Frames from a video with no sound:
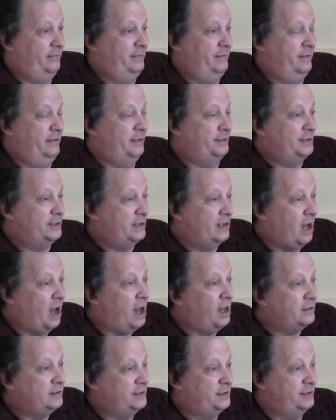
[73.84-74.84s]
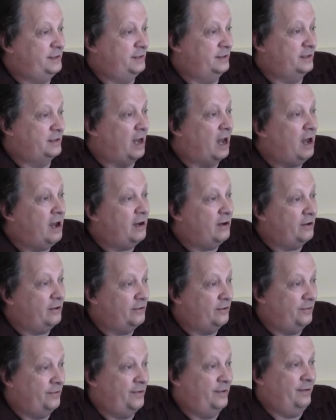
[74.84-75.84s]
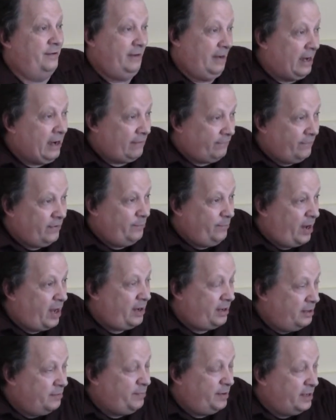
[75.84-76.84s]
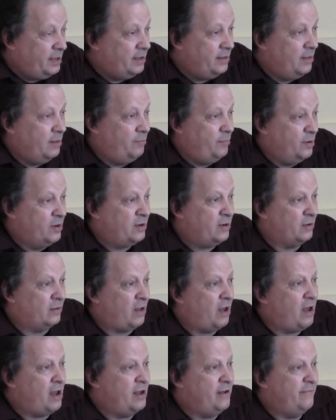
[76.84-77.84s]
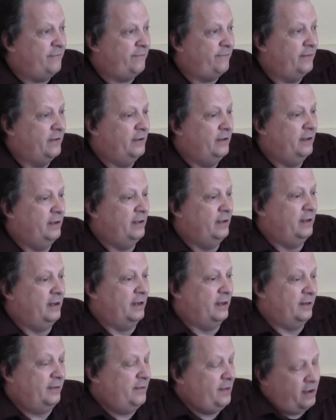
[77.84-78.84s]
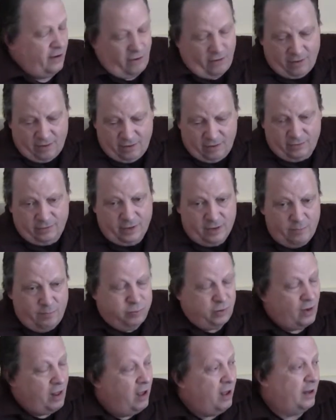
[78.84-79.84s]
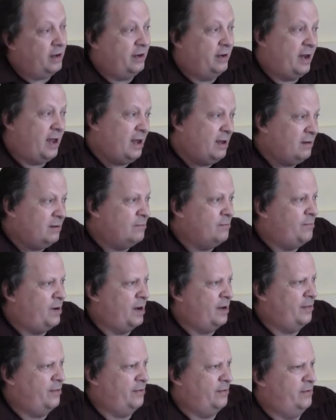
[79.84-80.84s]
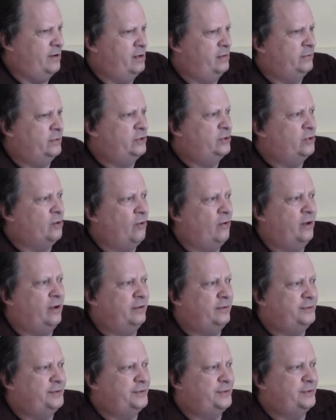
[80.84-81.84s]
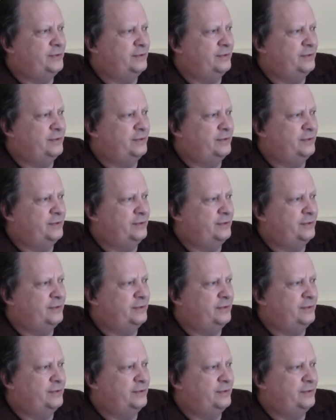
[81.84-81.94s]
it's God's desire that everybody be in the book of life, and they are only blotted out by their own choice.